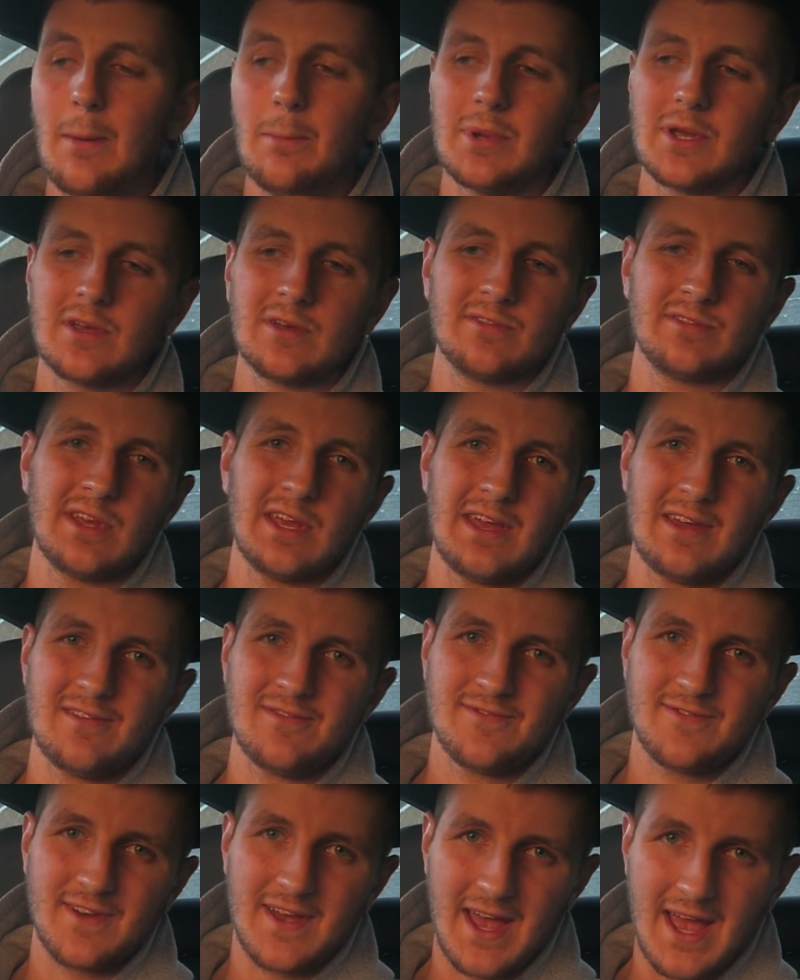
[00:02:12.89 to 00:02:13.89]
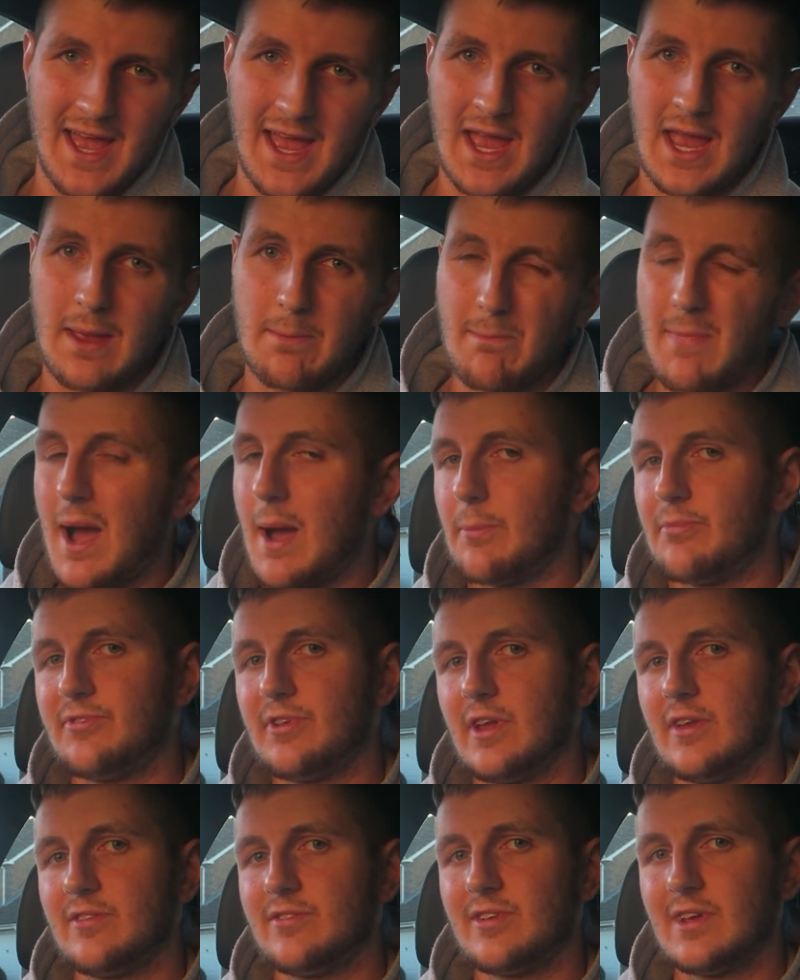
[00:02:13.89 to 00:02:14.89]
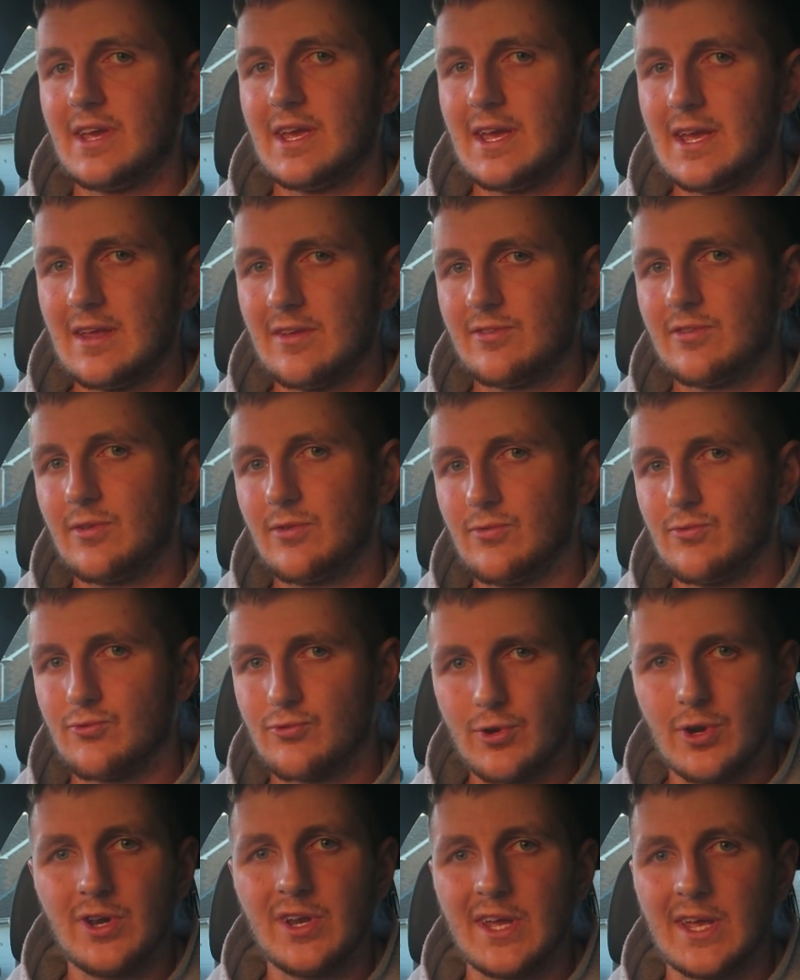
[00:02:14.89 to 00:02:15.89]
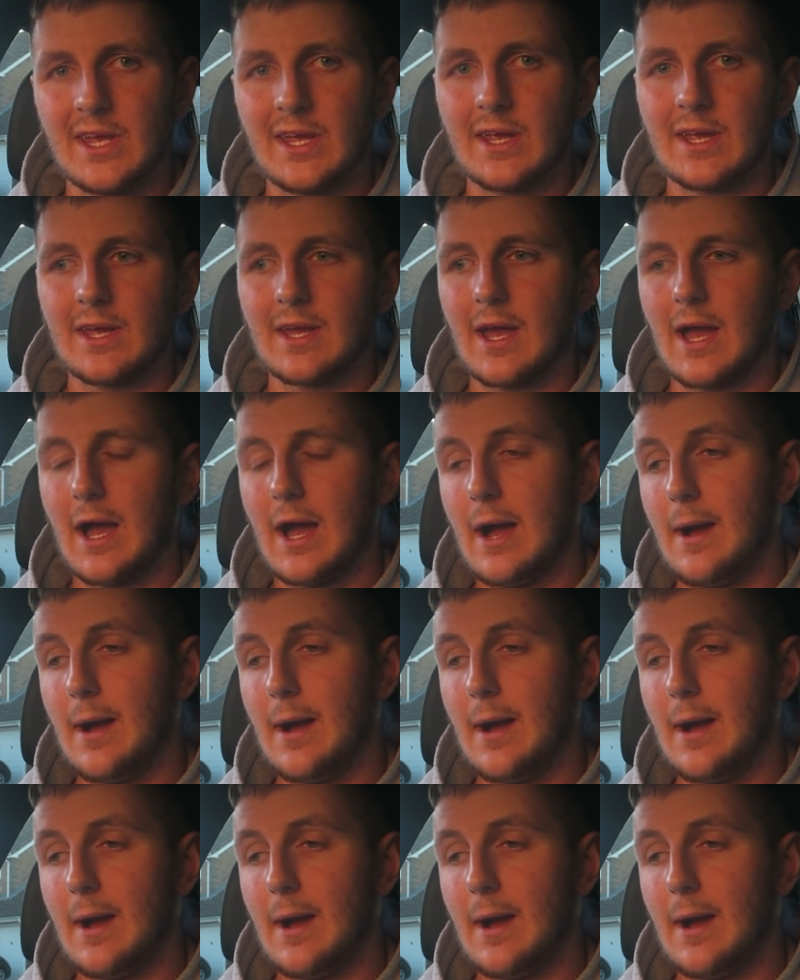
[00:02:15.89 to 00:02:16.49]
Because if a MAP sensor isn't running